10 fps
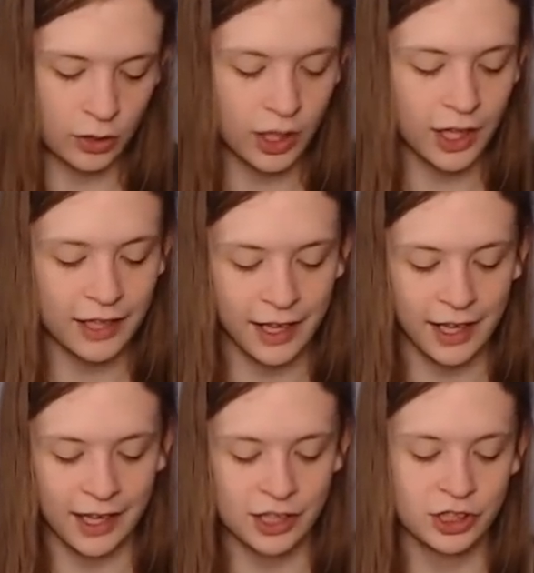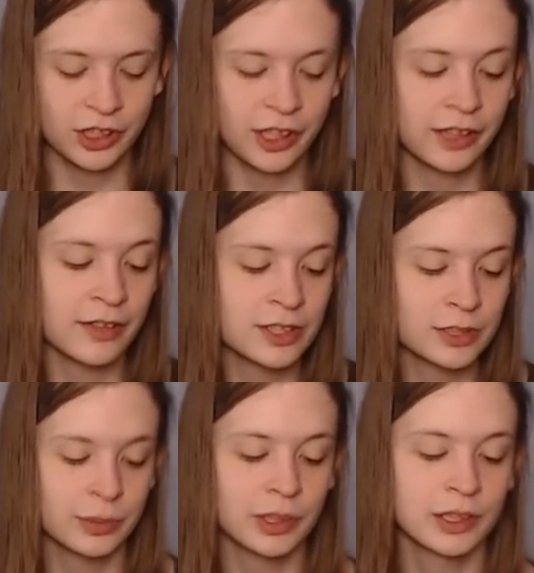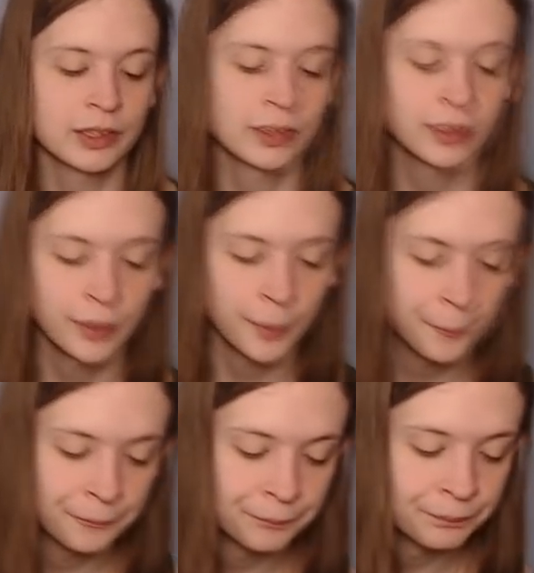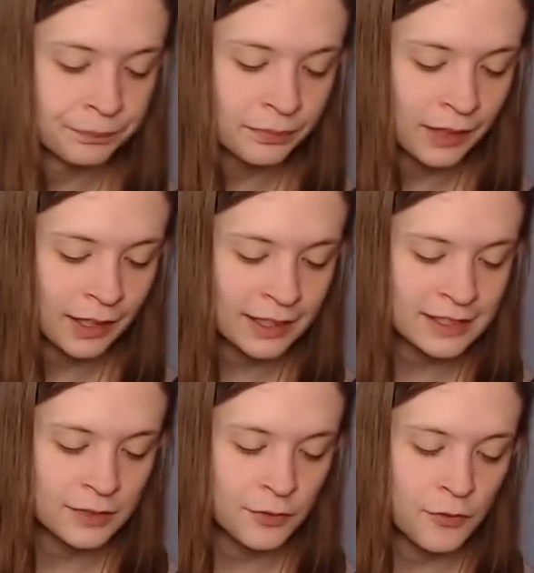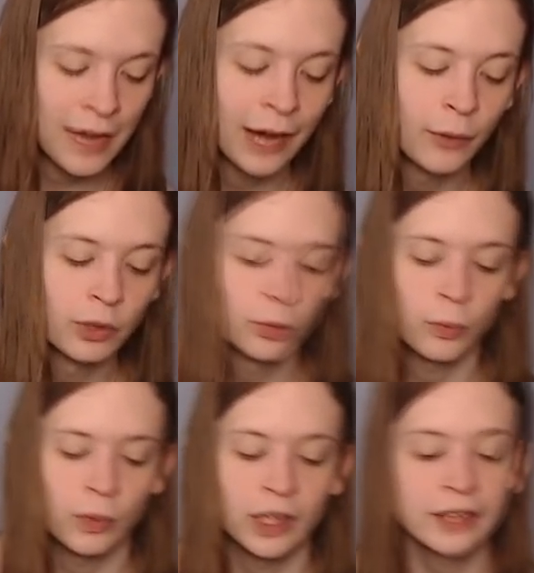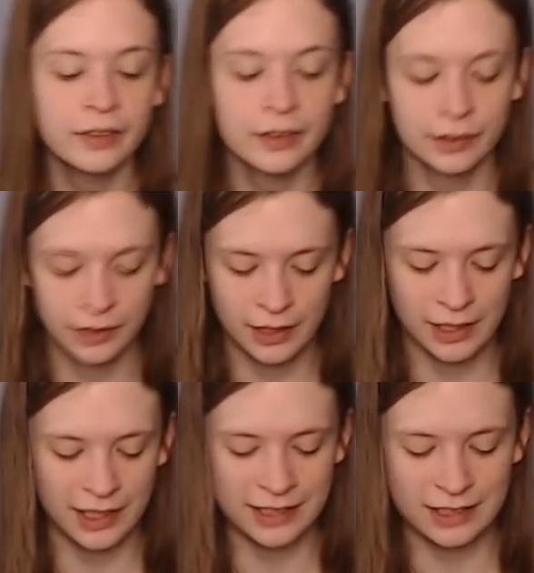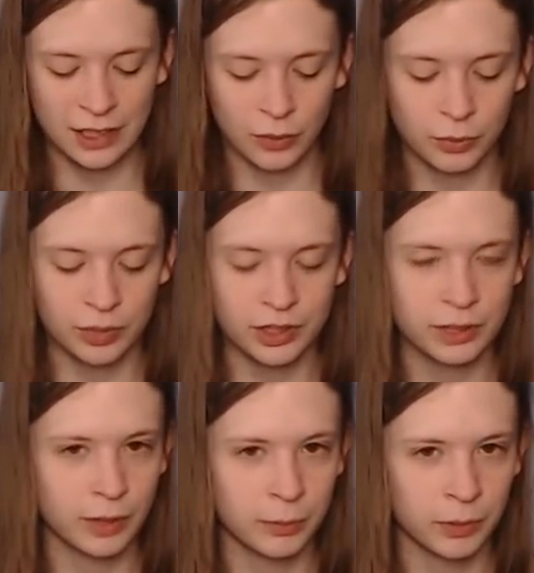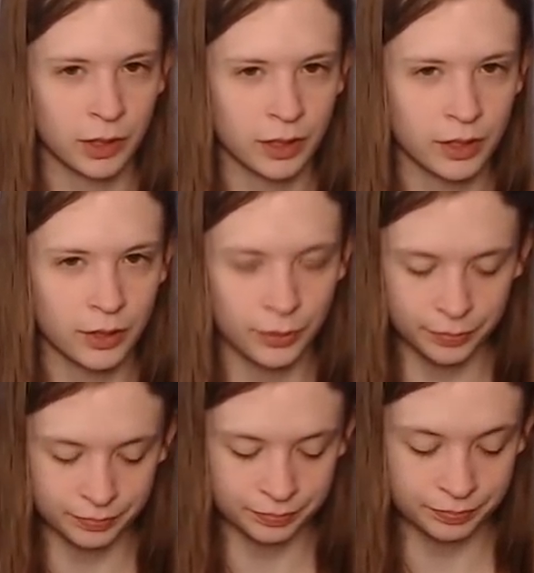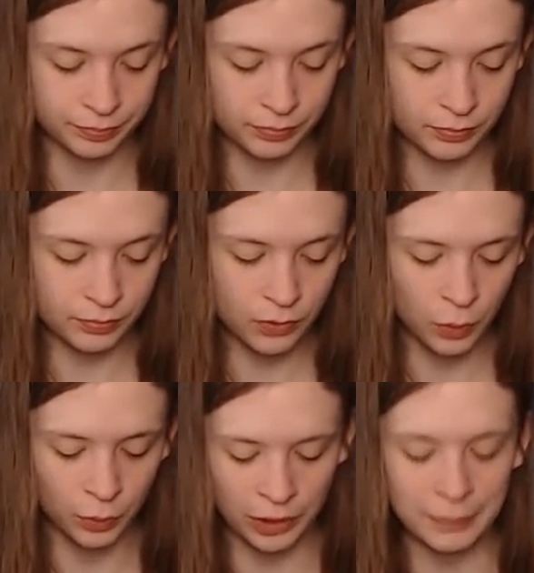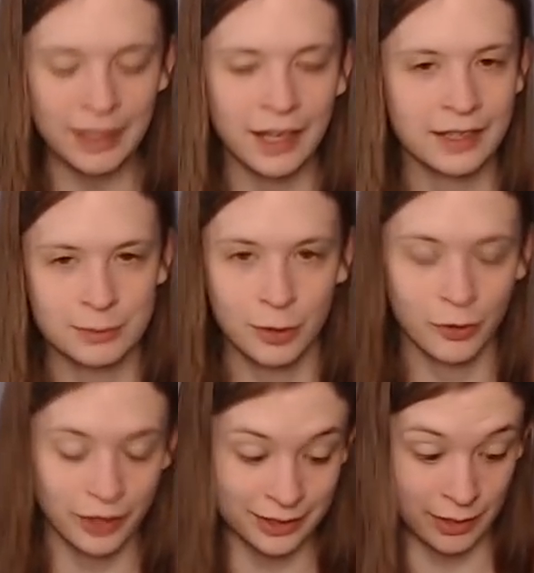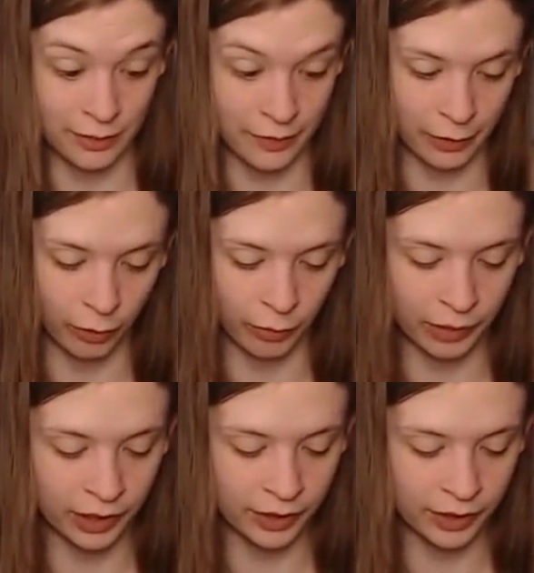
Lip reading: Hellkite Hatchling. This one has Devour 1. That's not really what I'm looking to do. We're not making small things to devour or